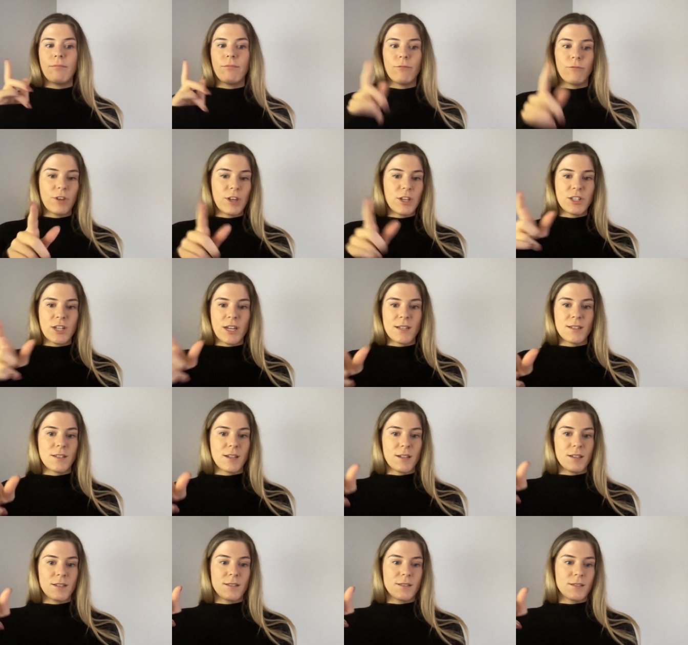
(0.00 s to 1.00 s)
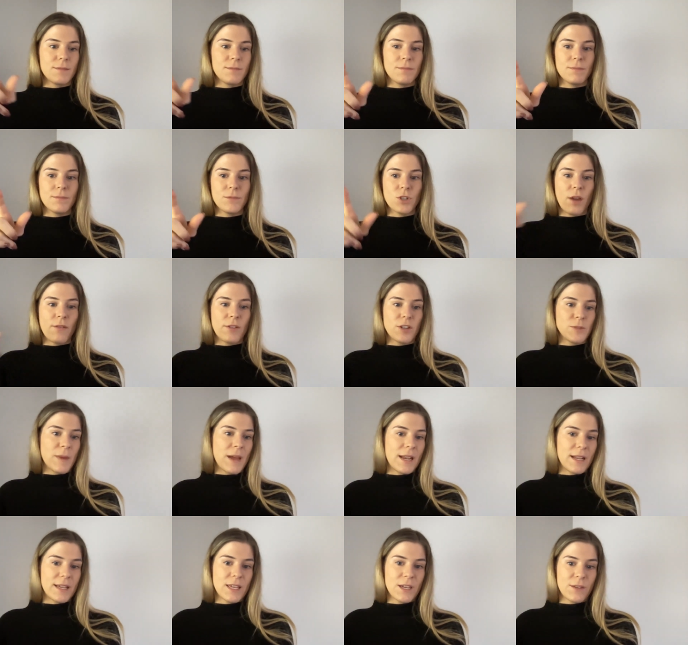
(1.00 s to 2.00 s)
Reach Desk does direct
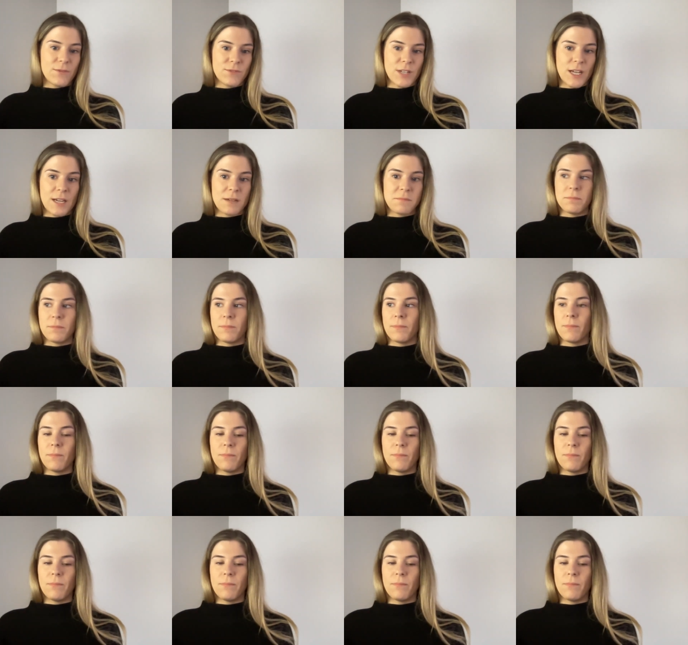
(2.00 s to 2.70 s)
mail and gifting.